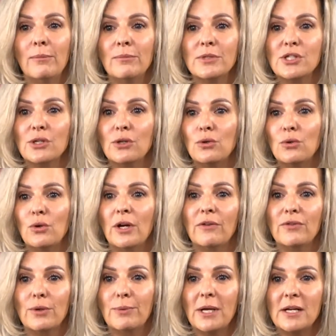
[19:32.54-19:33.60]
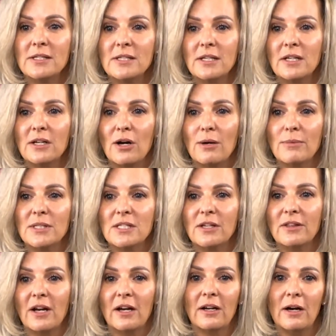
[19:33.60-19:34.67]
so if nobody has any comments on
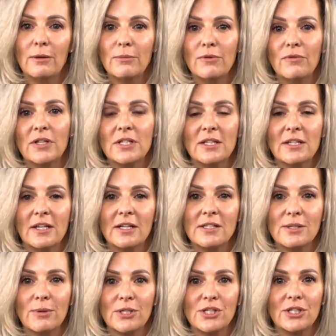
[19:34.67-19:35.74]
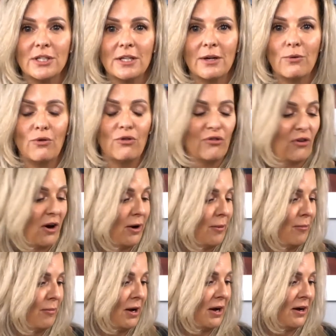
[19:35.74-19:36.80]
that, I'll move on to the next question
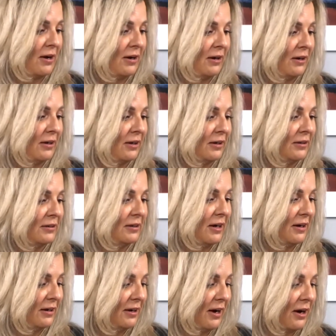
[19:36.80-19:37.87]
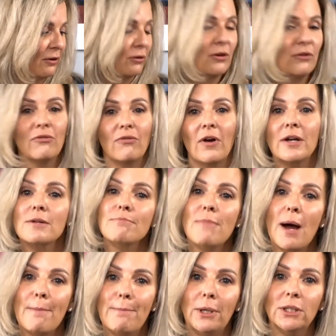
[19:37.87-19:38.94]
from our good friend
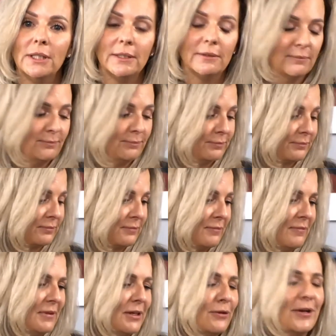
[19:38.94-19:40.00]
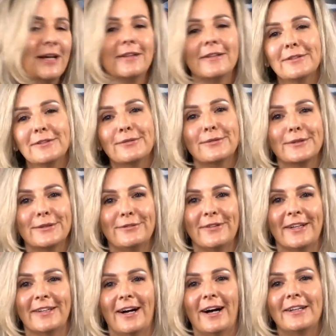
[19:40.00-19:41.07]
Matt Bullen. Okay, this is really
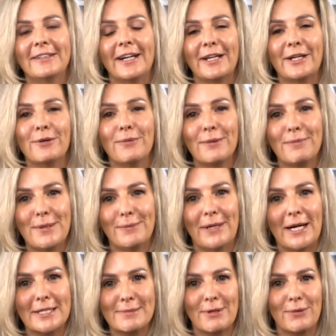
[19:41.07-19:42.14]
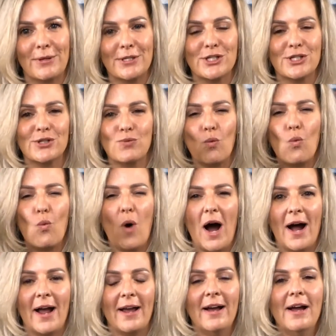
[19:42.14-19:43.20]
fun. I like it when people ask me questions.
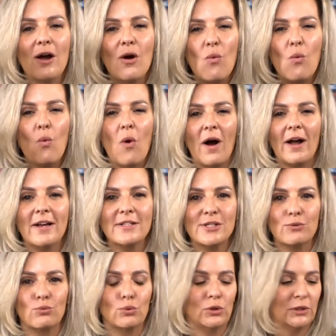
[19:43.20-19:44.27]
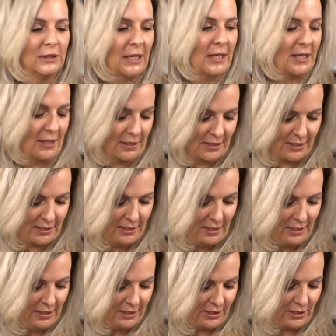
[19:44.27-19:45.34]
Why? Why is a rule like this?
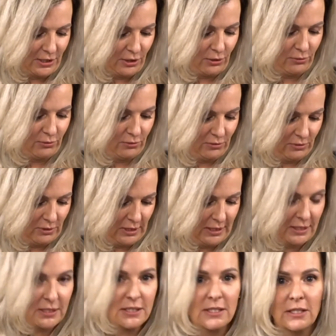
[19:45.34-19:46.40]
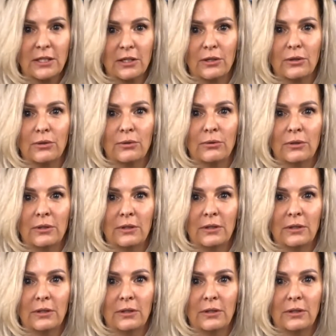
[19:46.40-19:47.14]
So let's go.